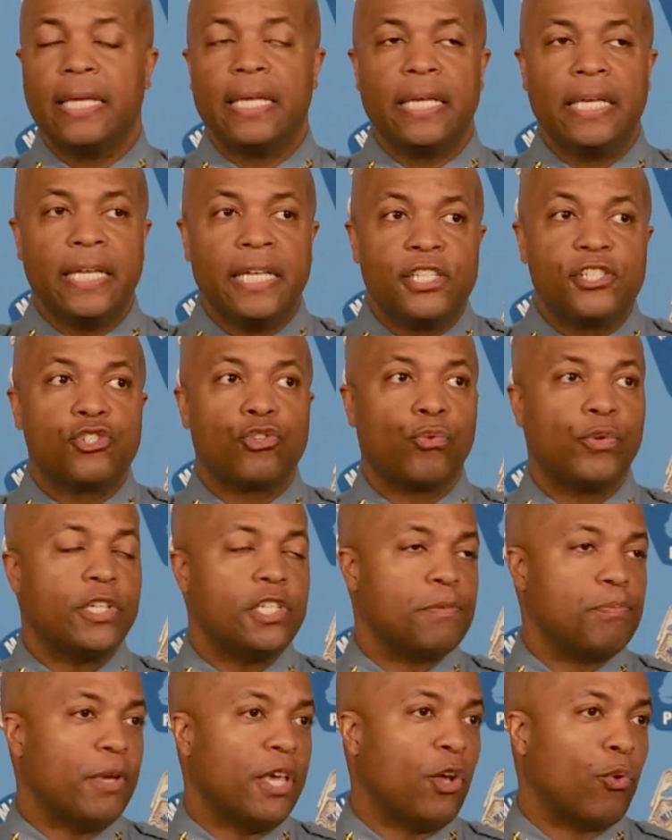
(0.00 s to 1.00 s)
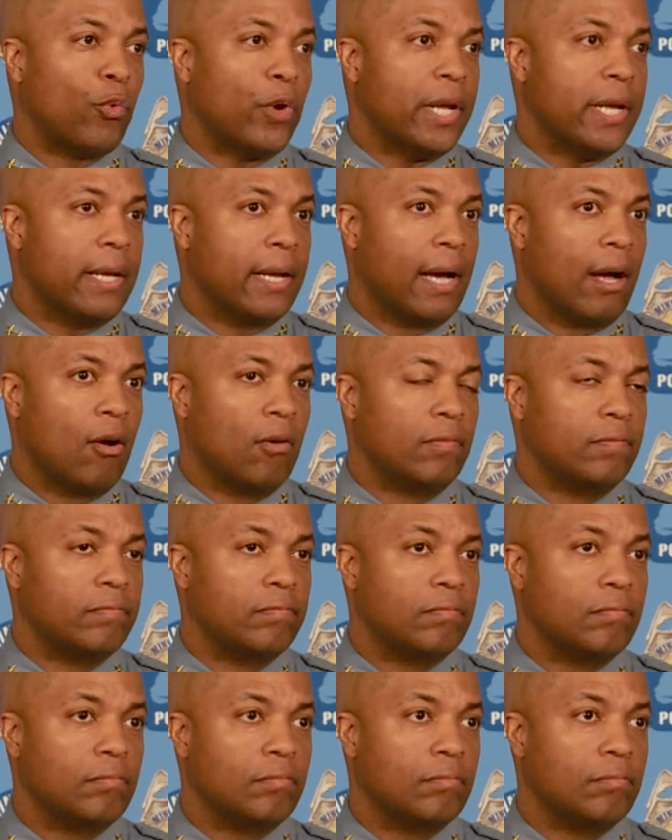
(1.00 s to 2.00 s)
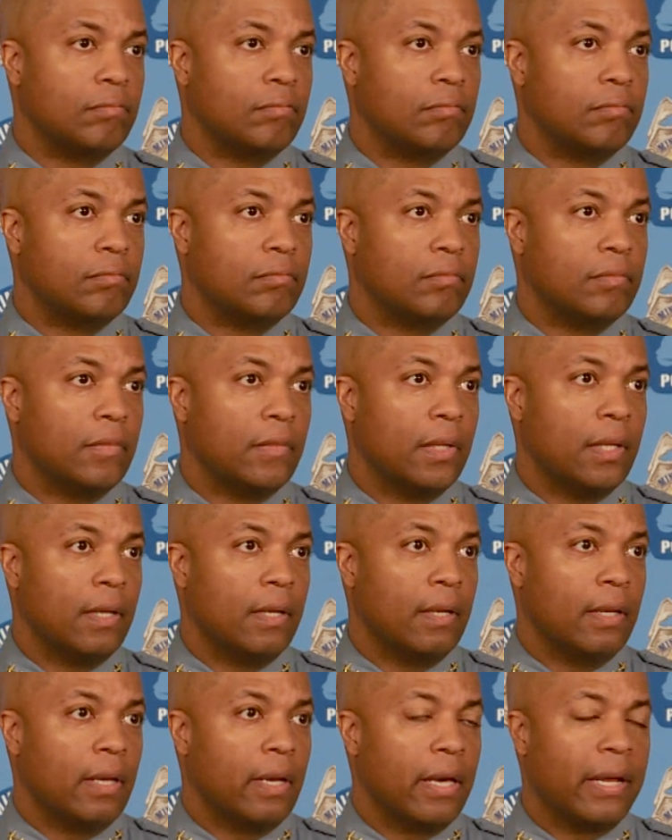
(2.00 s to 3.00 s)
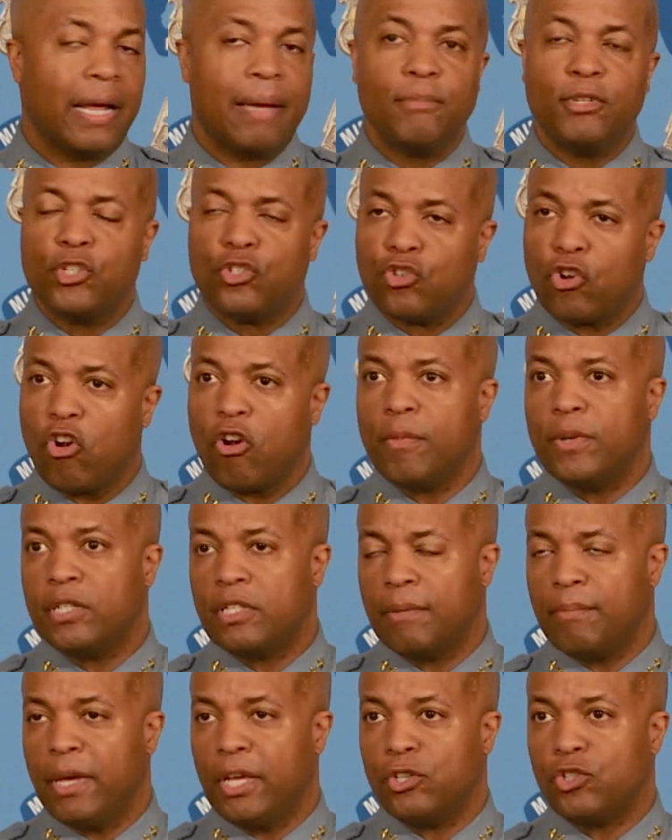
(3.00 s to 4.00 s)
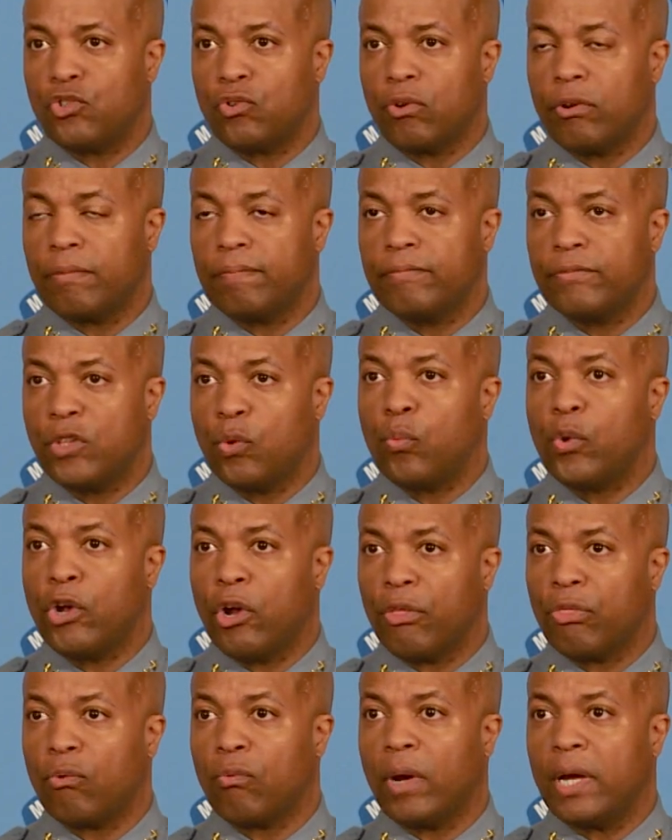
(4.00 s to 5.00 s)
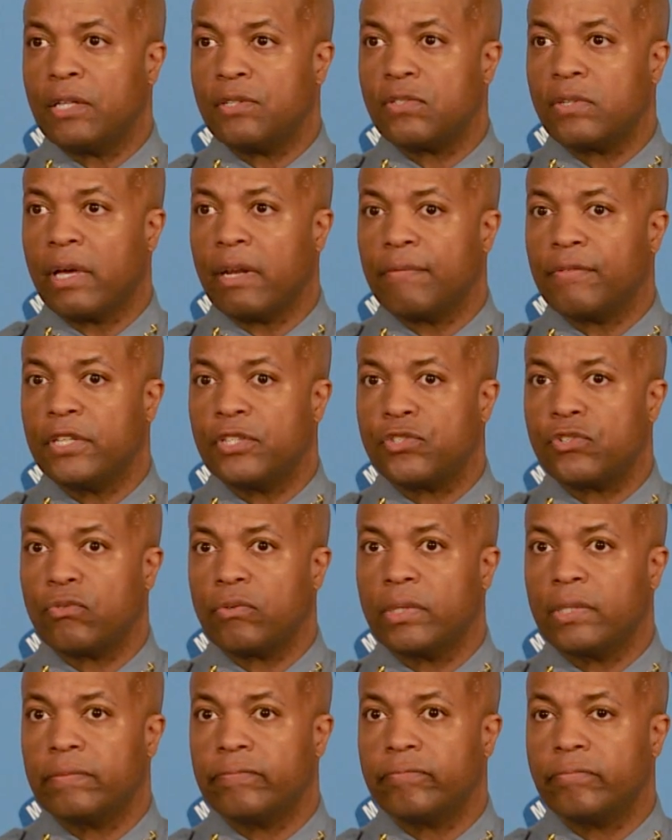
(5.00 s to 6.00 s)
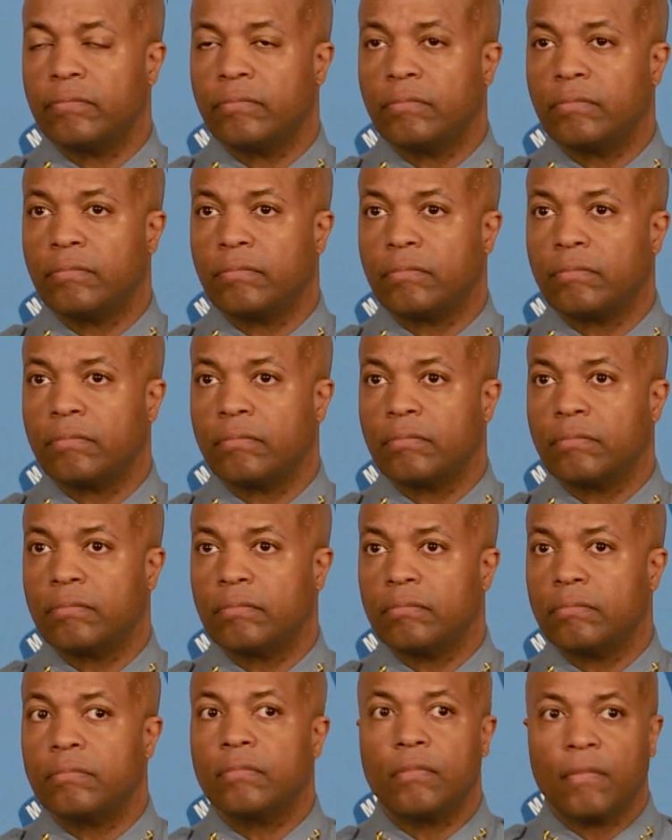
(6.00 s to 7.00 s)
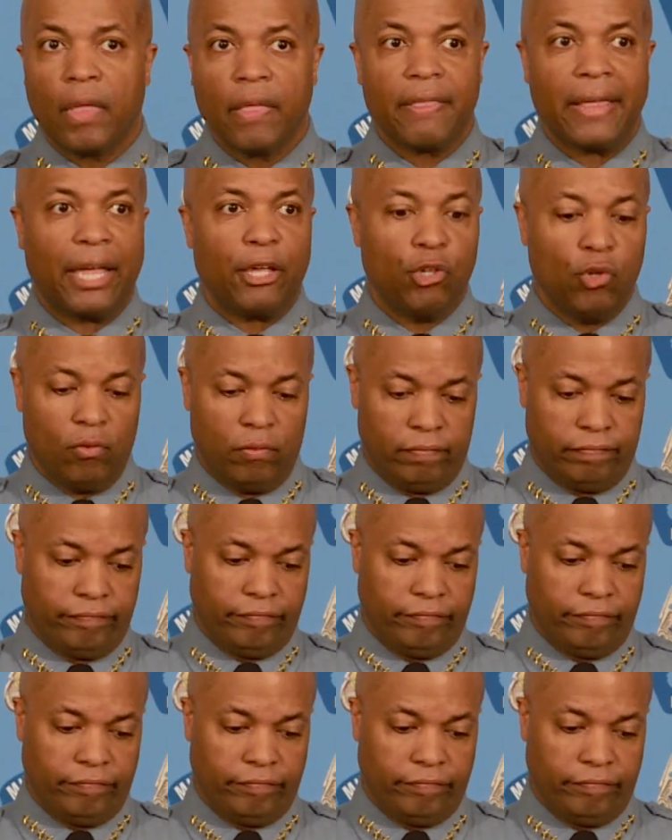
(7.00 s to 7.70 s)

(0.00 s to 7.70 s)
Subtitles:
History is being written now, and I'm determined to make sure that we are on the right side of history. Thank you.